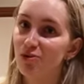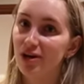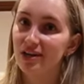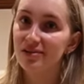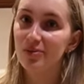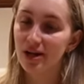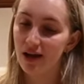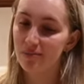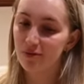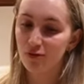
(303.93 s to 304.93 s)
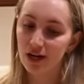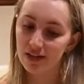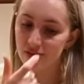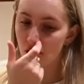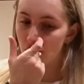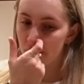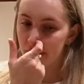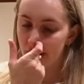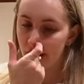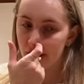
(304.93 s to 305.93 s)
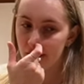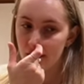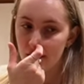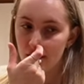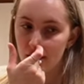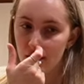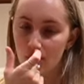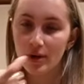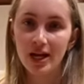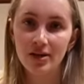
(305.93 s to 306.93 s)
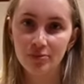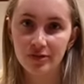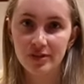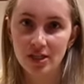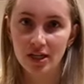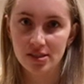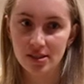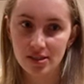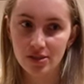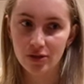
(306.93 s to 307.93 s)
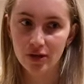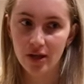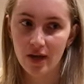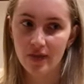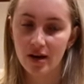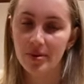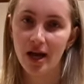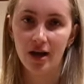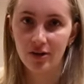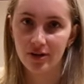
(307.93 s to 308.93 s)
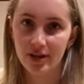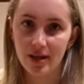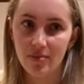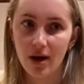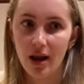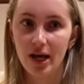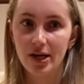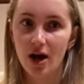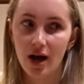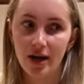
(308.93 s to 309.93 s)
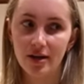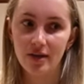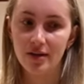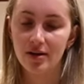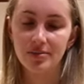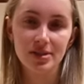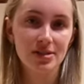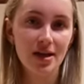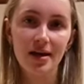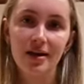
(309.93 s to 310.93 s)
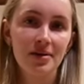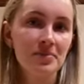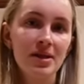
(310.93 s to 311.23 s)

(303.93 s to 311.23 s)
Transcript: morning when I before I left home, but then I would eat breakfast like 6.30 and then I'd be hungry again by like 9 and then it would just like,